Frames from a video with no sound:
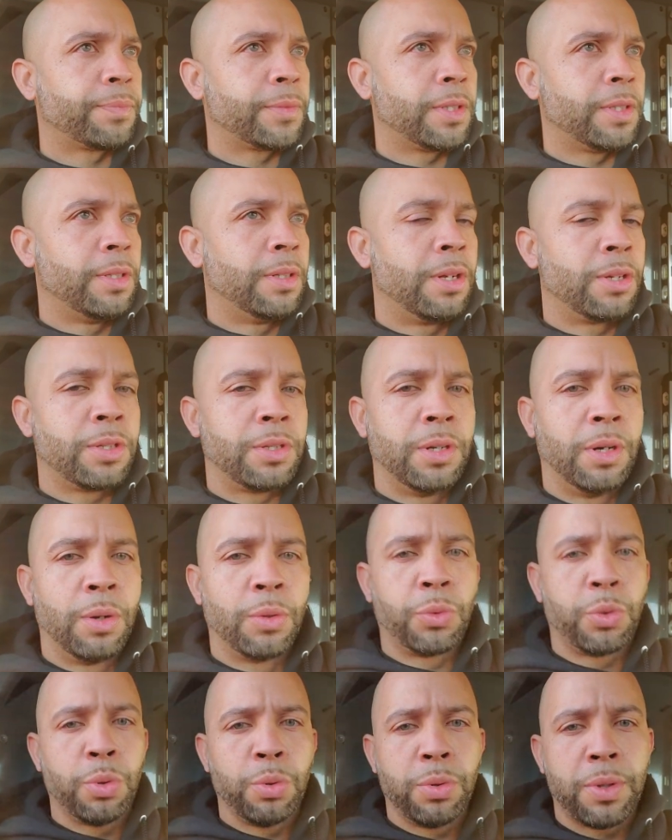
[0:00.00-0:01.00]
you
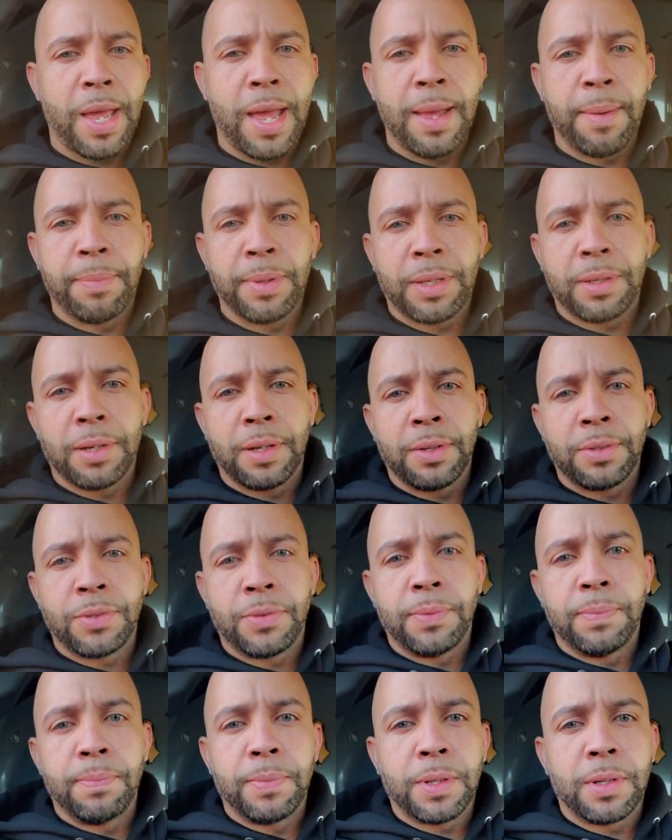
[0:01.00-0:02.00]
don't do that
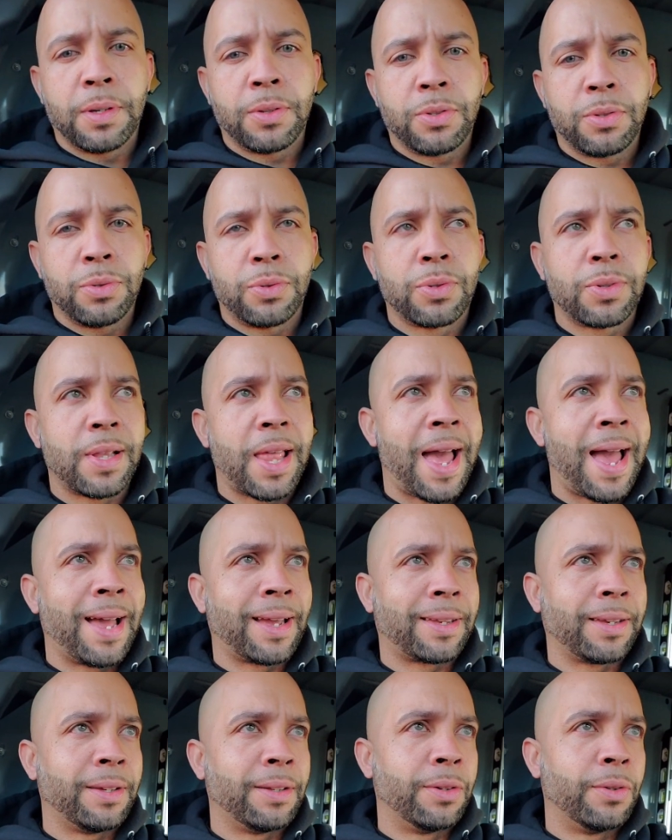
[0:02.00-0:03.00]
because you
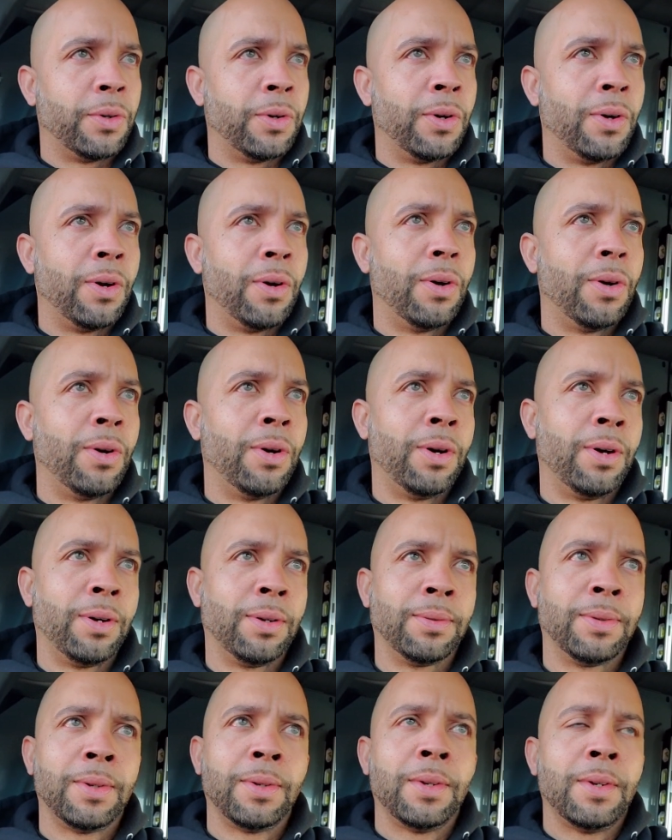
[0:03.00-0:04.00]
slacking or